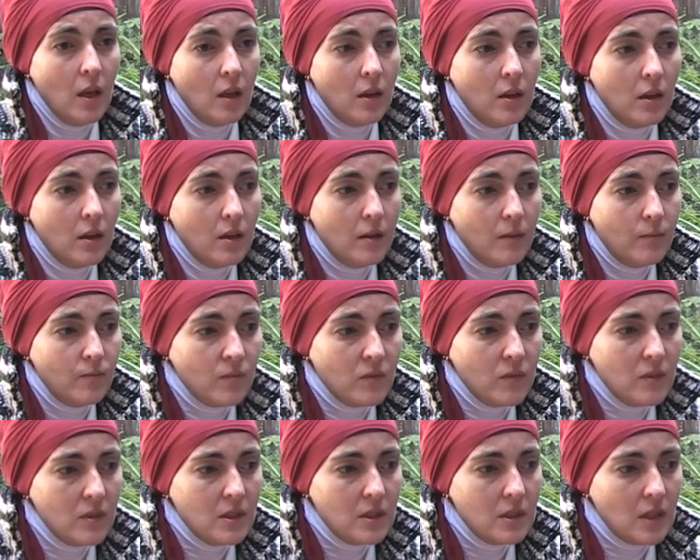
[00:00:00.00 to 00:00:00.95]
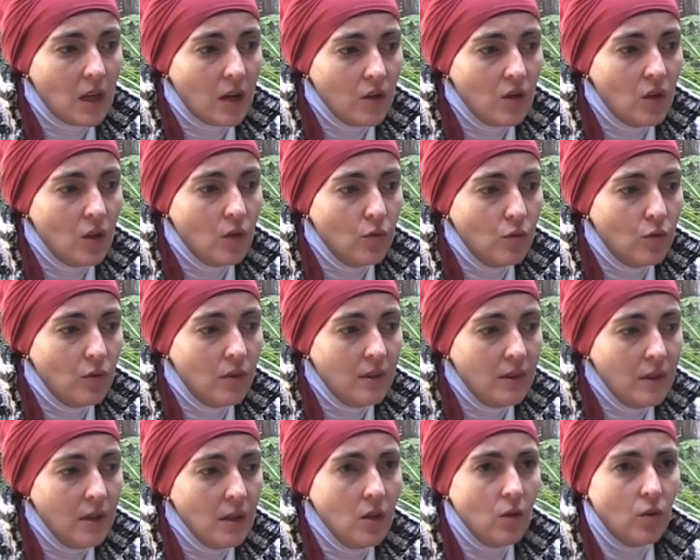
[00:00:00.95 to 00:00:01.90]
um, starting to
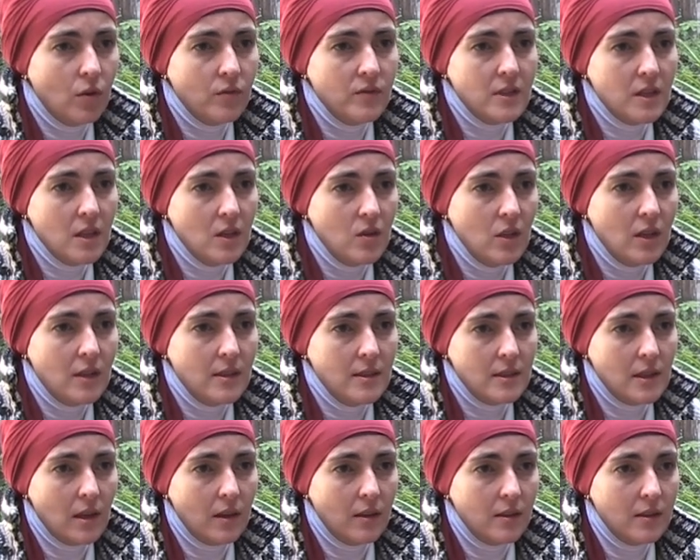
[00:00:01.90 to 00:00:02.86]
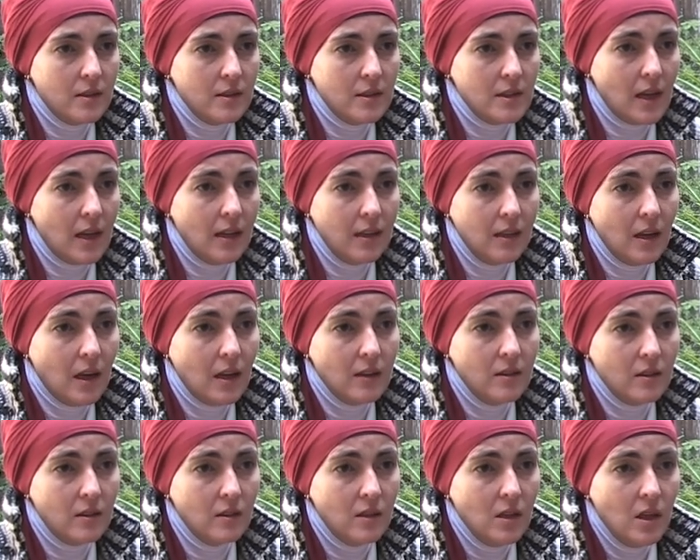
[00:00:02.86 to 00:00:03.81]
think of Syrians as any
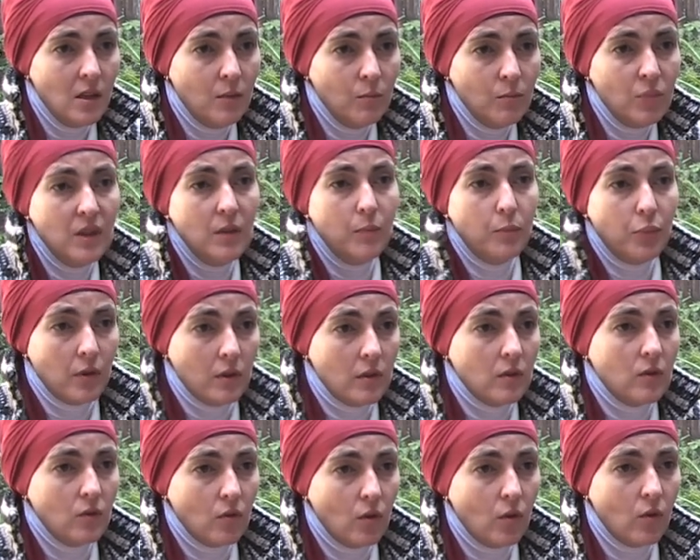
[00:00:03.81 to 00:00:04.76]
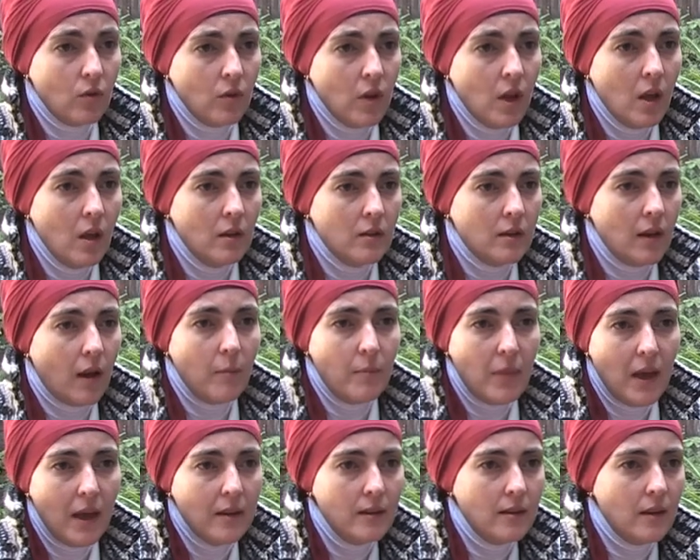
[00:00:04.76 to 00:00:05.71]
other people, you know. Mm-hmm. They are
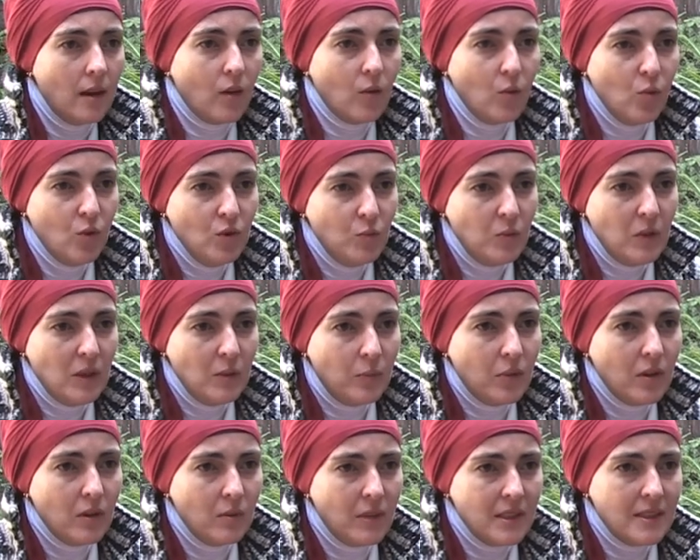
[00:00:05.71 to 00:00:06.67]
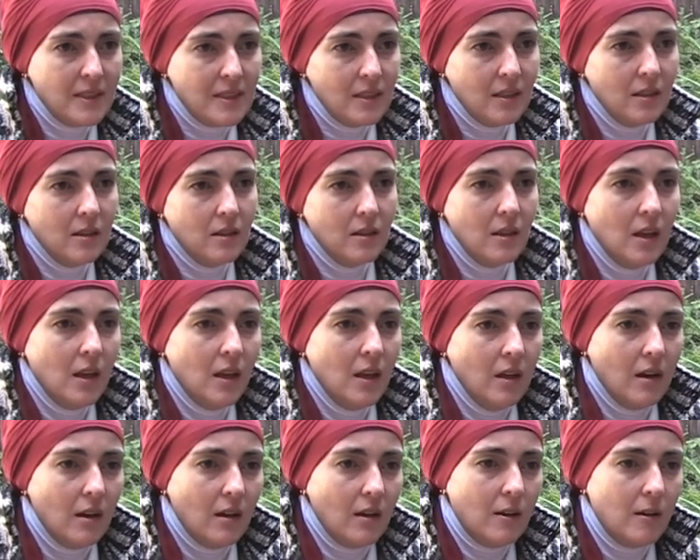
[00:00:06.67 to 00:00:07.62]
bad, they are good people, but still
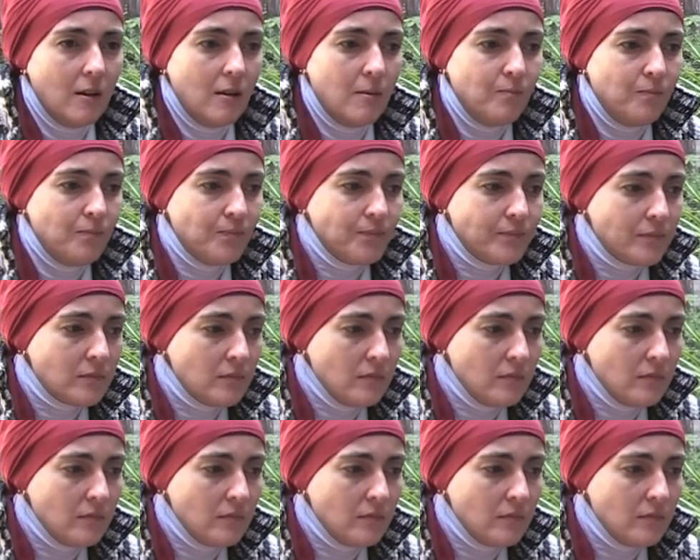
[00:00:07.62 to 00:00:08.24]
um,